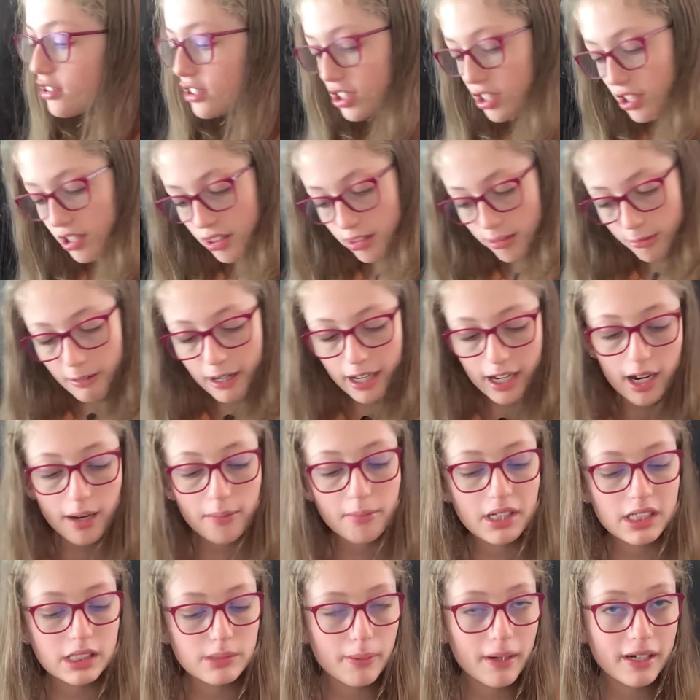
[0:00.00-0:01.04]
to the 3. I'm
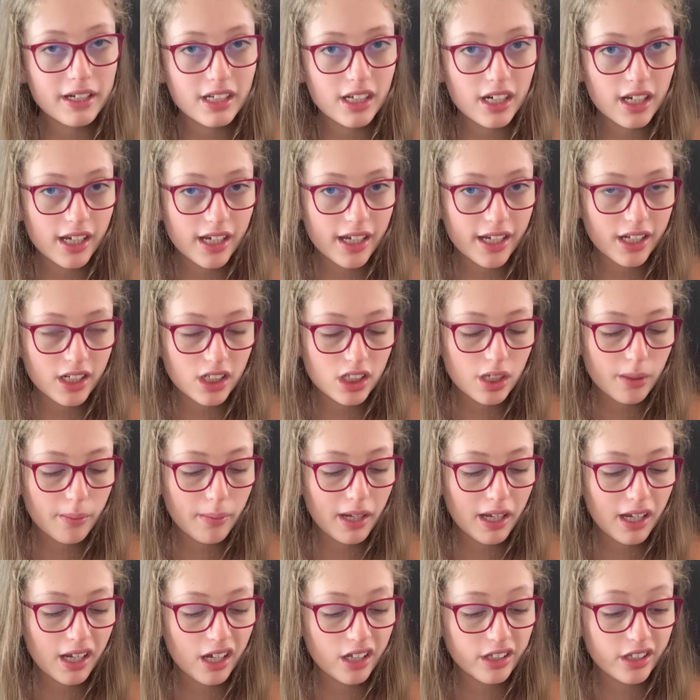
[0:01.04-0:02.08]
expecting it to
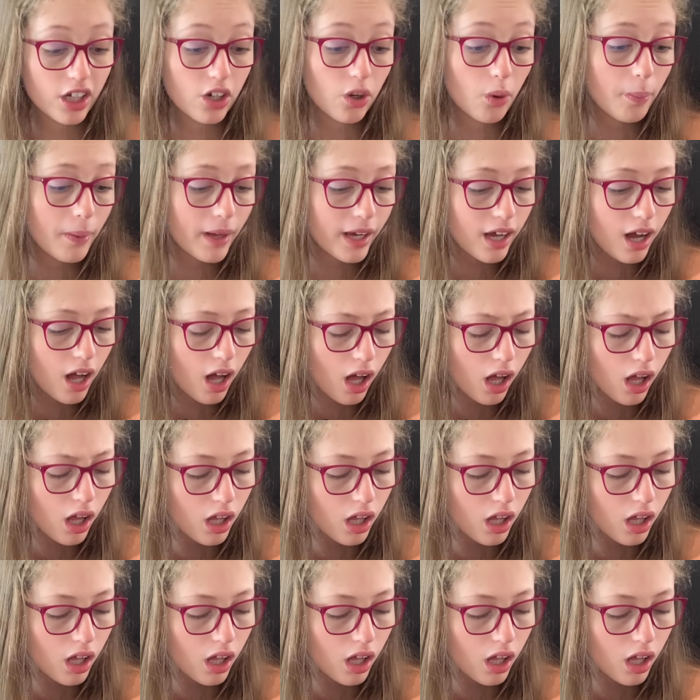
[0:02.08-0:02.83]
be a little bigger.